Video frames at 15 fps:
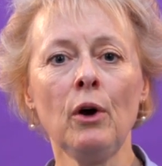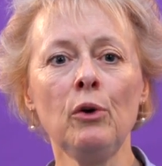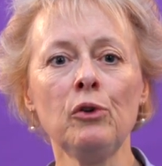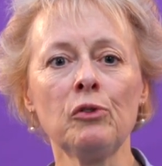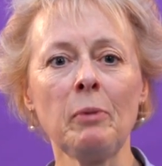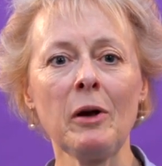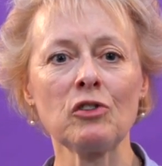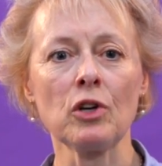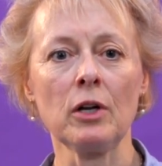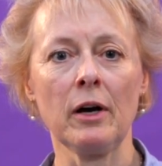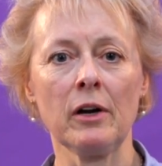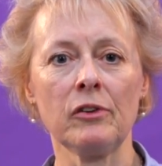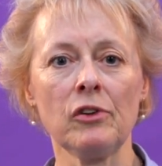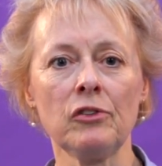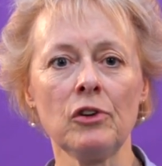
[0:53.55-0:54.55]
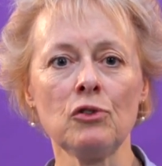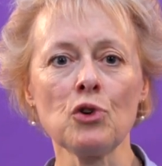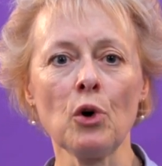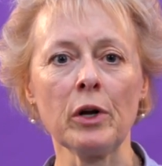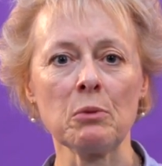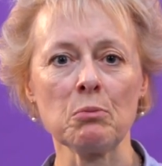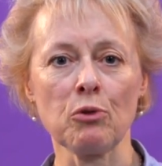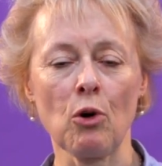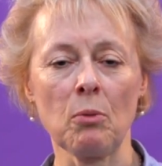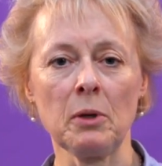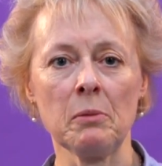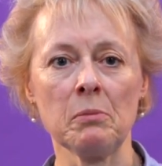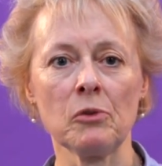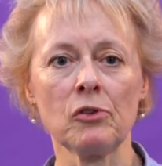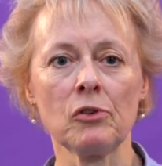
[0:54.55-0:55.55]
who specialises in joint
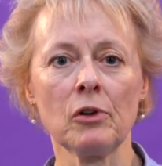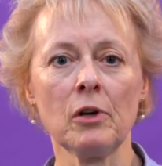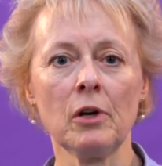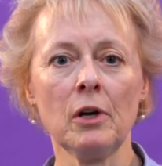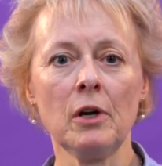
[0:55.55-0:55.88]
problems.